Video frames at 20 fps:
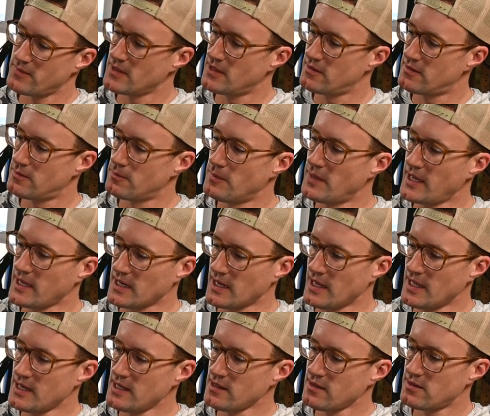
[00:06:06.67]
it's
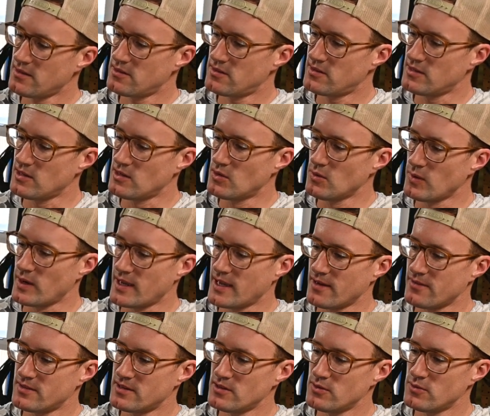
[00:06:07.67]
magnetic, so you don't
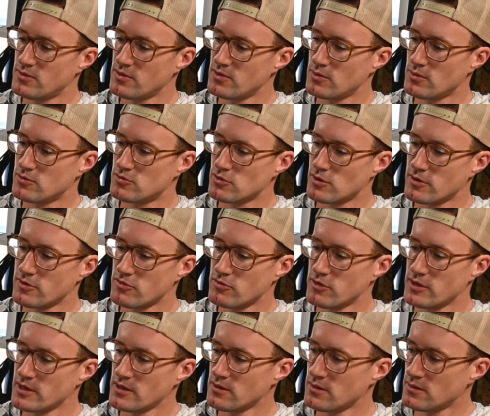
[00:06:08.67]
have to use a little
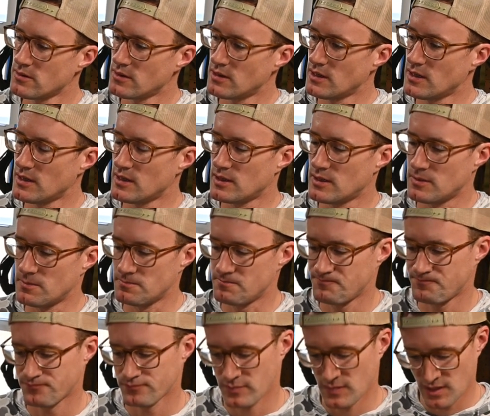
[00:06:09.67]
drawstring.
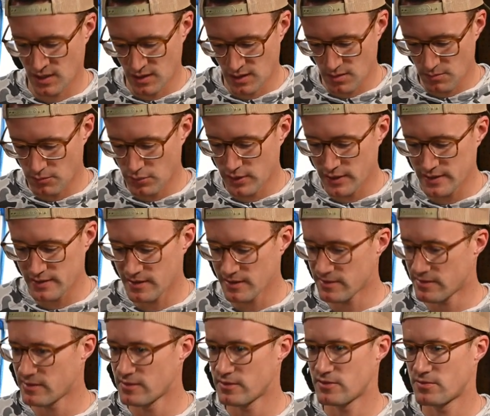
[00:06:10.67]
But
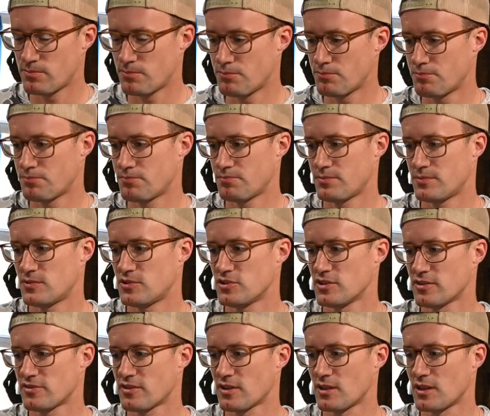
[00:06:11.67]
this is
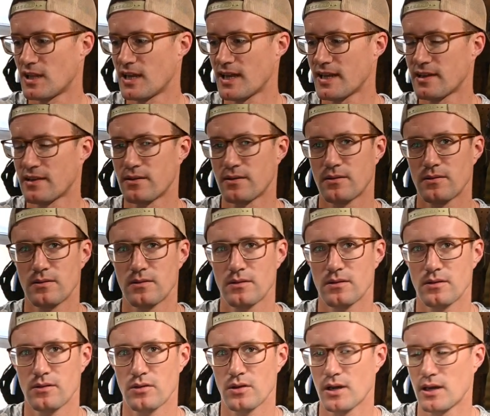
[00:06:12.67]
just a light.
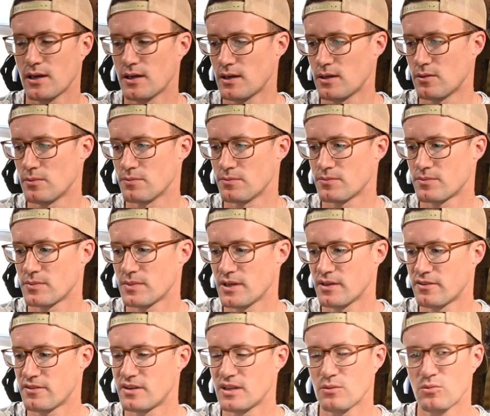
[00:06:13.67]

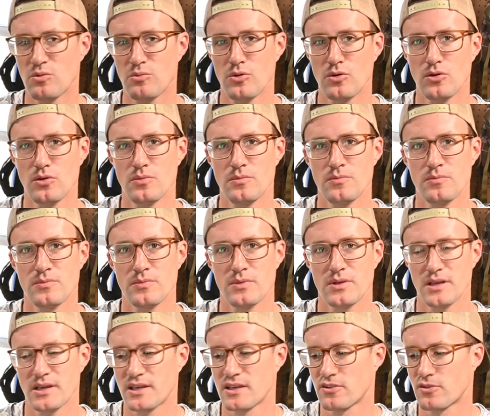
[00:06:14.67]
It's dimmable.
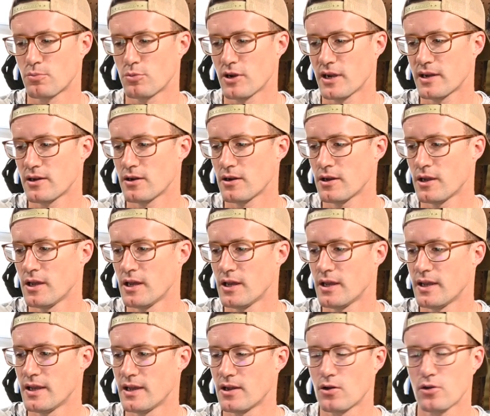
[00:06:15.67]
It gets brighter.
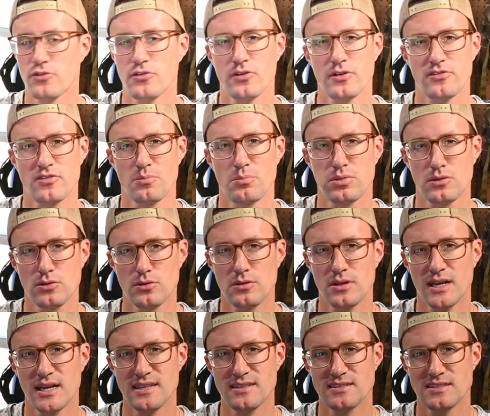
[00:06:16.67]
It also has a blue
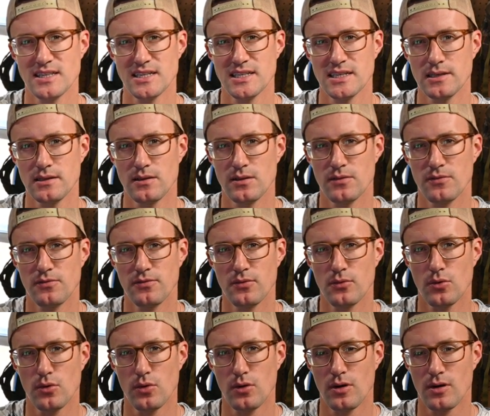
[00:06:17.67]
light setting
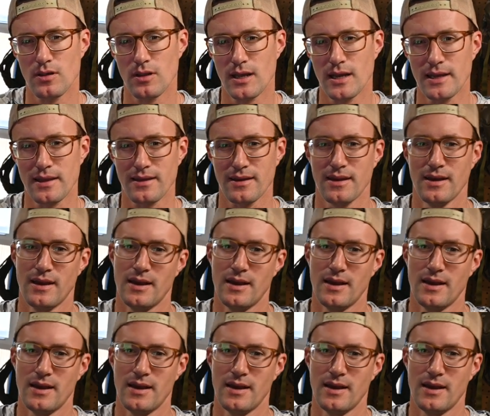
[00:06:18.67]
for, like,